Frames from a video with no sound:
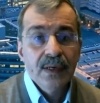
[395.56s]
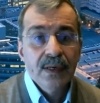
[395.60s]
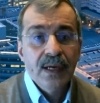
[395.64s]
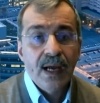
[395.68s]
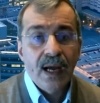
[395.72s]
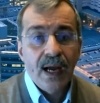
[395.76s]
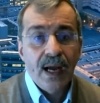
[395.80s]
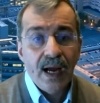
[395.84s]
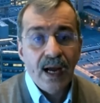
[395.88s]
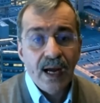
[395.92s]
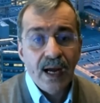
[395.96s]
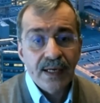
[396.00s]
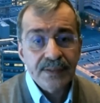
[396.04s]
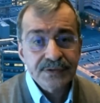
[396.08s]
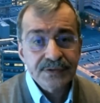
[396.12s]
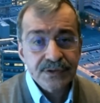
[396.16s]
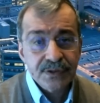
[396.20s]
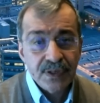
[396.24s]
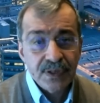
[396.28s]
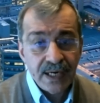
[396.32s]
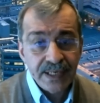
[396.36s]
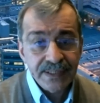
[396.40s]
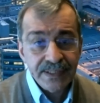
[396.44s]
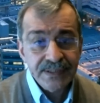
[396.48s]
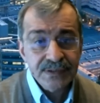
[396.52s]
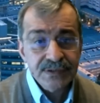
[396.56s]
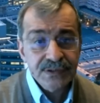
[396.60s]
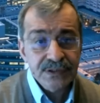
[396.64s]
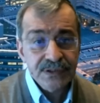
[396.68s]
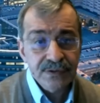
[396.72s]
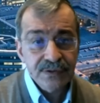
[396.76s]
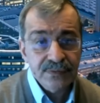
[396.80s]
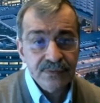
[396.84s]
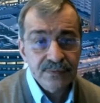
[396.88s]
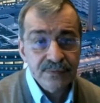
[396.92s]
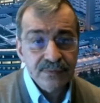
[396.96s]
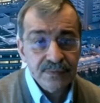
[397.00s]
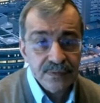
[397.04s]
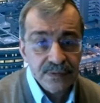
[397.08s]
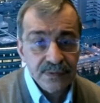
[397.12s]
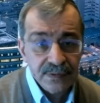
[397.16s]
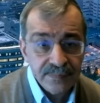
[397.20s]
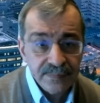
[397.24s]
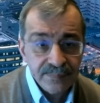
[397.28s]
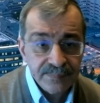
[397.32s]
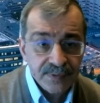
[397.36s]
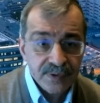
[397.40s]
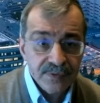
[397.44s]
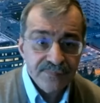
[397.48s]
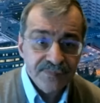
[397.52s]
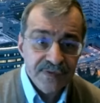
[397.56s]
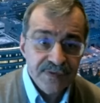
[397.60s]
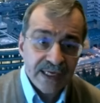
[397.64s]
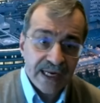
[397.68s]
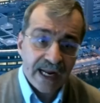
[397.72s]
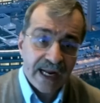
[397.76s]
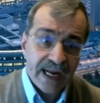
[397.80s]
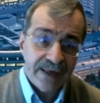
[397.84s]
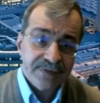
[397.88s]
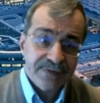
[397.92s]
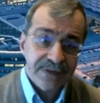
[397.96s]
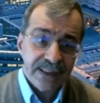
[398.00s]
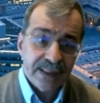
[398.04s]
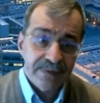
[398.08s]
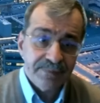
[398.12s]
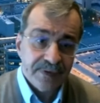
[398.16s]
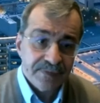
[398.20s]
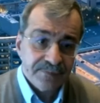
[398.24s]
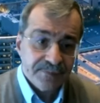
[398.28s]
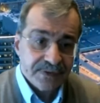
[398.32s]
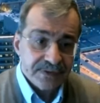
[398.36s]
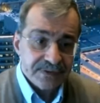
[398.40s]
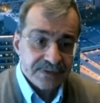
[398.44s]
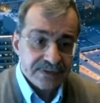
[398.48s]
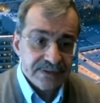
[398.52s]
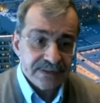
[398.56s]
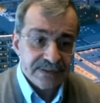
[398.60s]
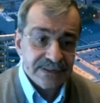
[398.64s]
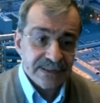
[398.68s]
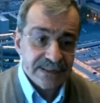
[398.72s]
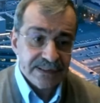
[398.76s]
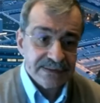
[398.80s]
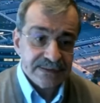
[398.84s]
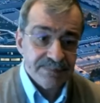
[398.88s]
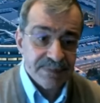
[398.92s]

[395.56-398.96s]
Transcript: uh, trying to improve the outcome of this disease.